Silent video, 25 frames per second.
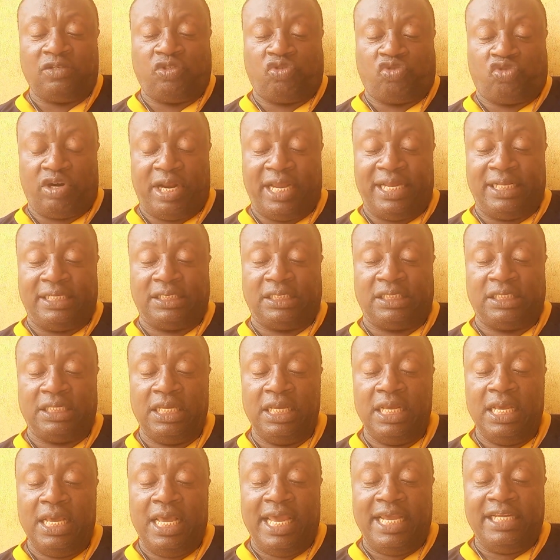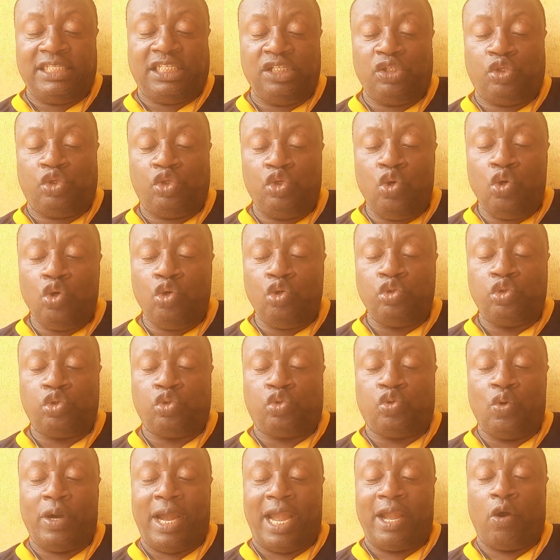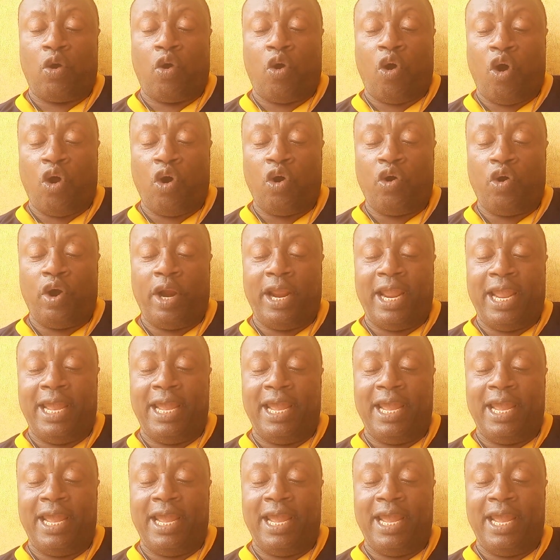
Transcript: strength. It is used to encourage.